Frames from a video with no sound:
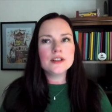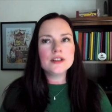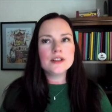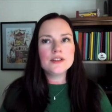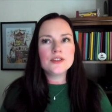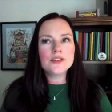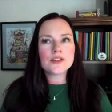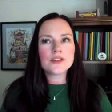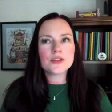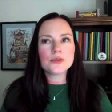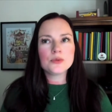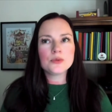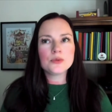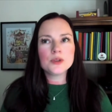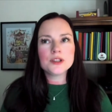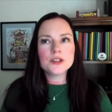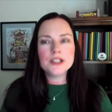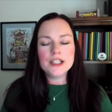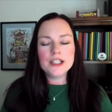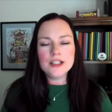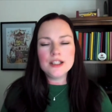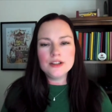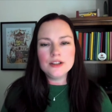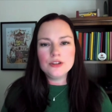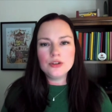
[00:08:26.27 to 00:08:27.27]
is
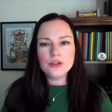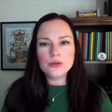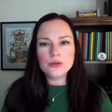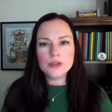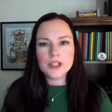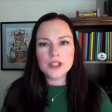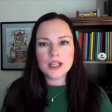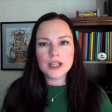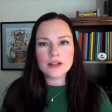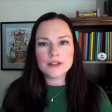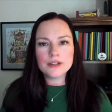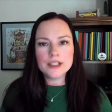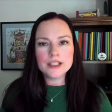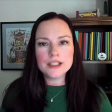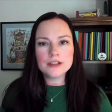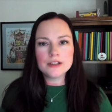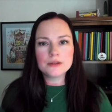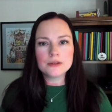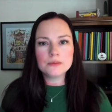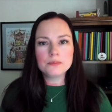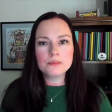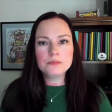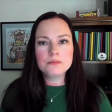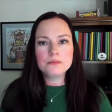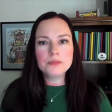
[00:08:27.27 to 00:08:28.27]
related to
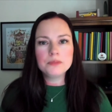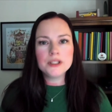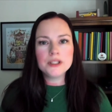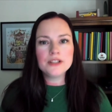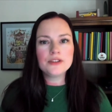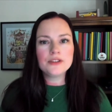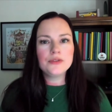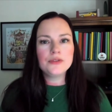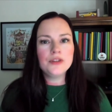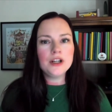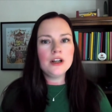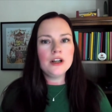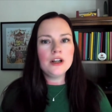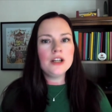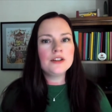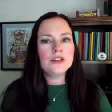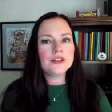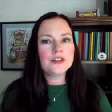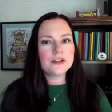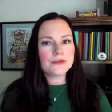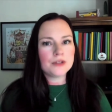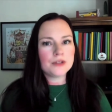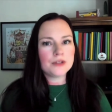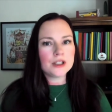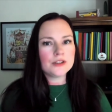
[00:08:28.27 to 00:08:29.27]
accounting, but it's very
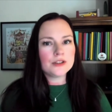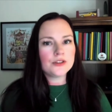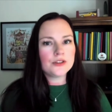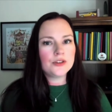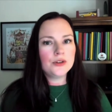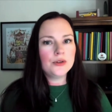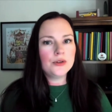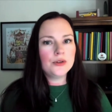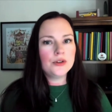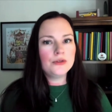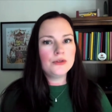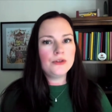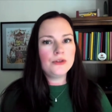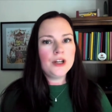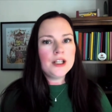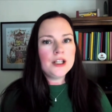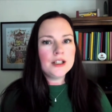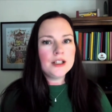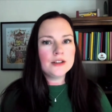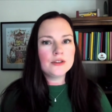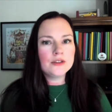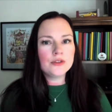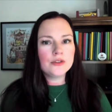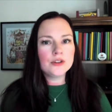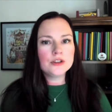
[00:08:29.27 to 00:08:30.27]
different. So the
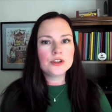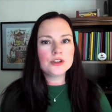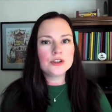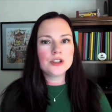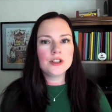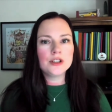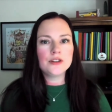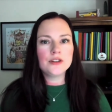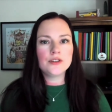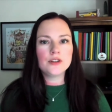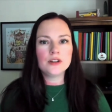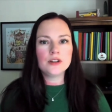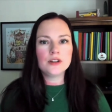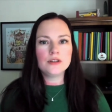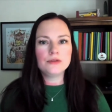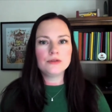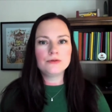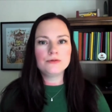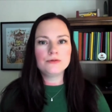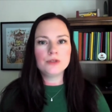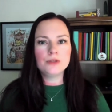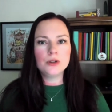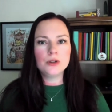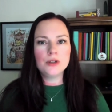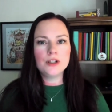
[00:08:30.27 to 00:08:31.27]
finance function is going to
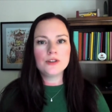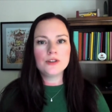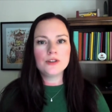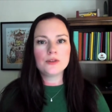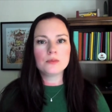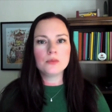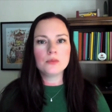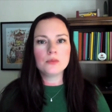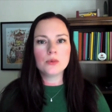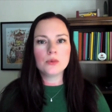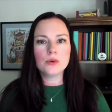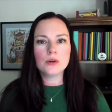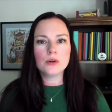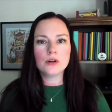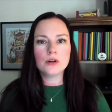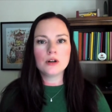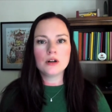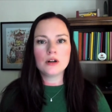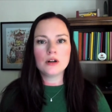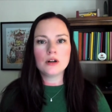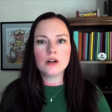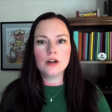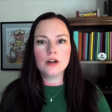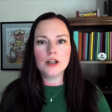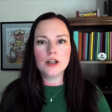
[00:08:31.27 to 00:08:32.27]
focus
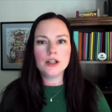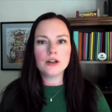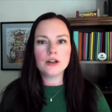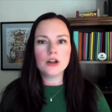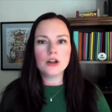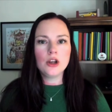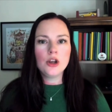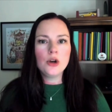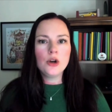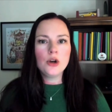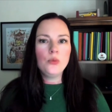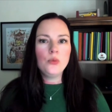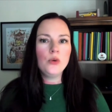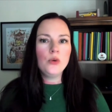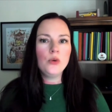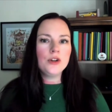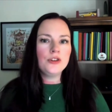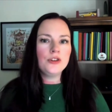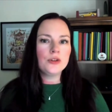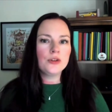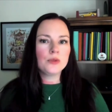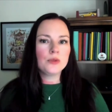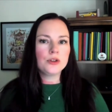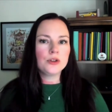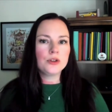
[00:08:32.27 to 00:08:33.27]
more on
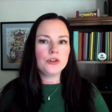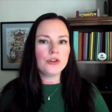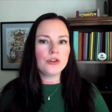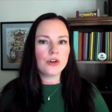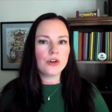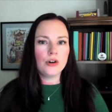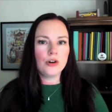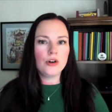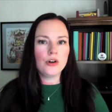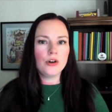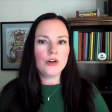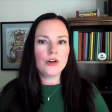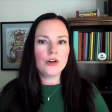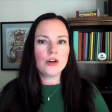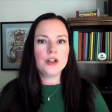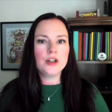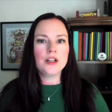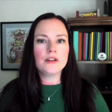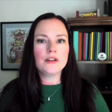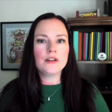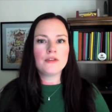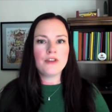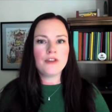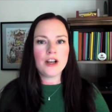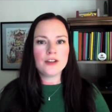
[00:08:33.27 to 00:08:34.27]
what's a return on
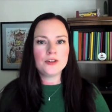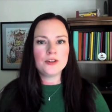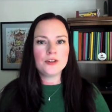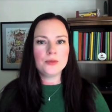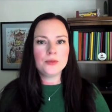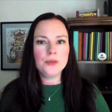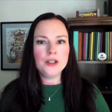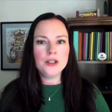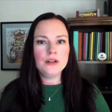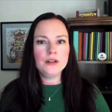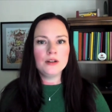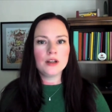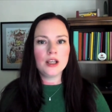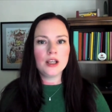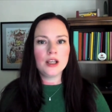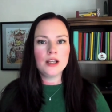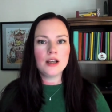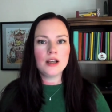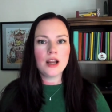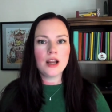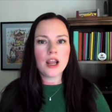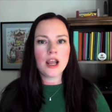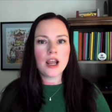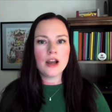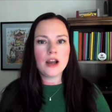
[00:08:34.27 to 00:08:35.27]
investment
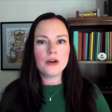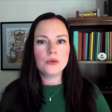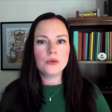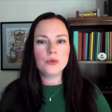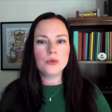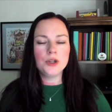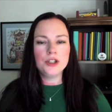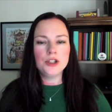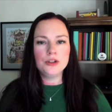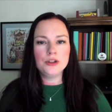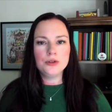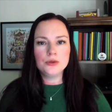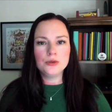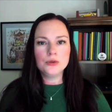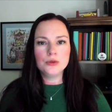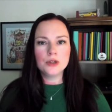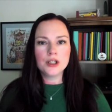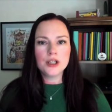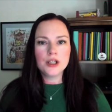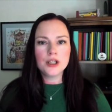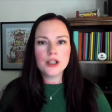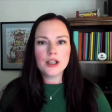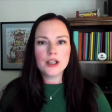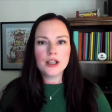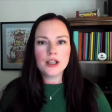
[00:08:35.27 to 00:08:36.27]
and how, when you
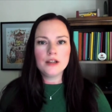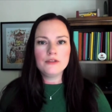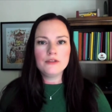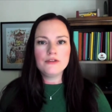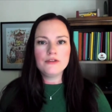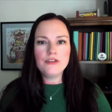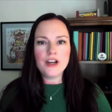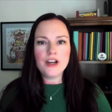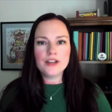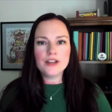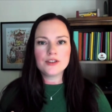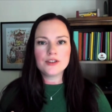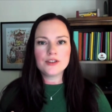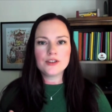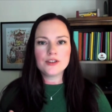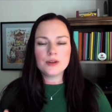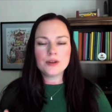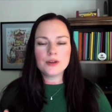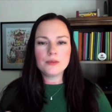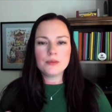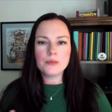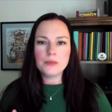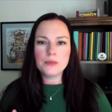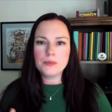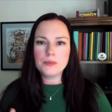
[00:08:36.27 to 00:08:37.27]
invest
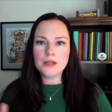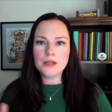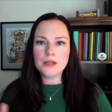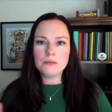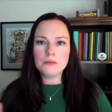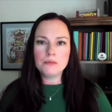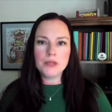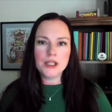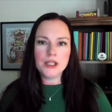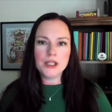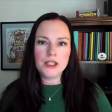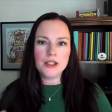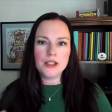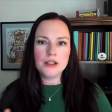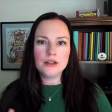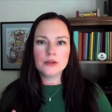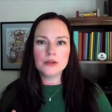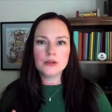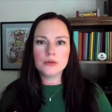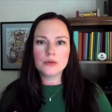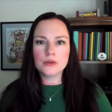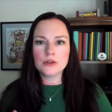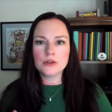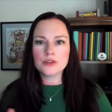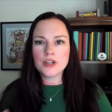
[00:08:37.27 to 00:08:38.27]
something, be it money
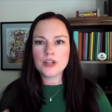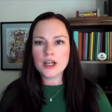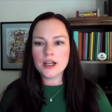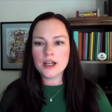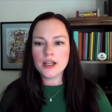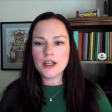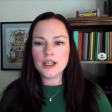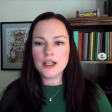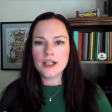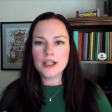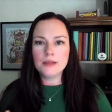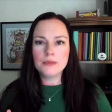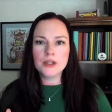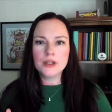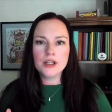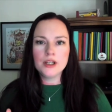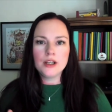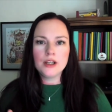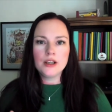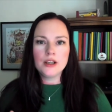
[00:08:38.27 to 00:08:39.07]
or time,